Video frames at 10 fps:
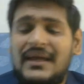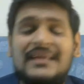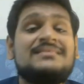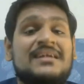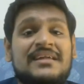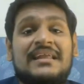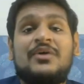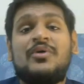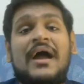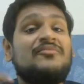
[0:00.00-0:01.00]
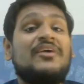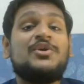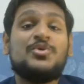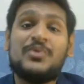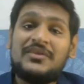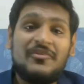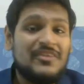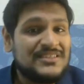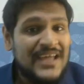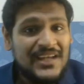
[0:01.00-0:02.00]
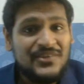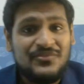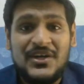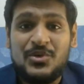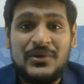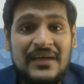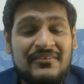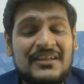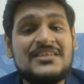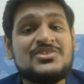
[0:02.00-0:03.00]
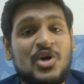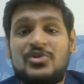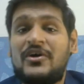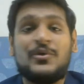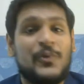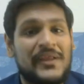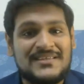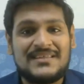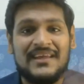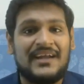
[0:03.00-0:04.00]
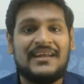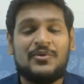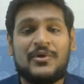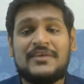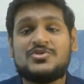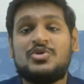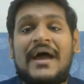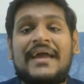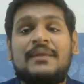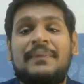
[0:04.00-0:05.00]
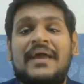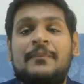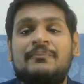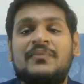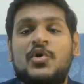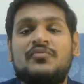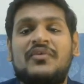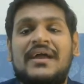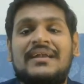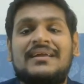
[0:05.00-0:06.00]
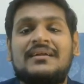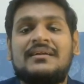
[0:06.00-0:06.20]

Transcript: in sunday live and one to one we will chat one to one i will solve your queries regarding that okay so 9 pm don't forget the